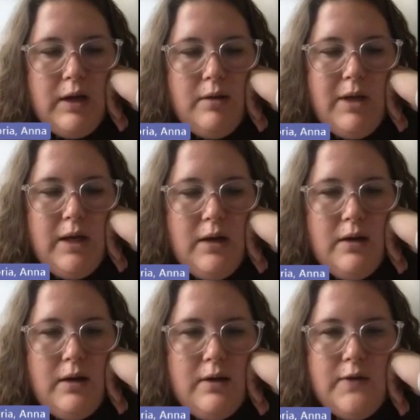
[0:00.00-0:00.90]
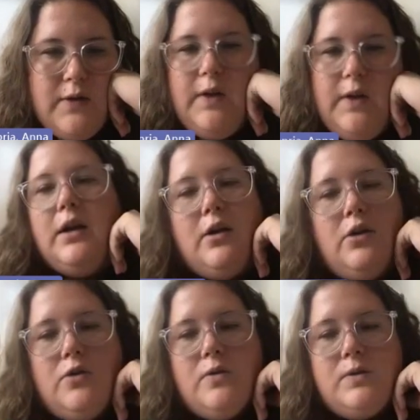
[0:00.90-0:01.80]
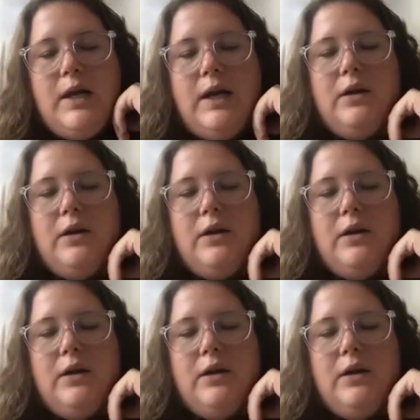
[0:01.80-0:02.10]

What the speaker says: I made, and so then I could use that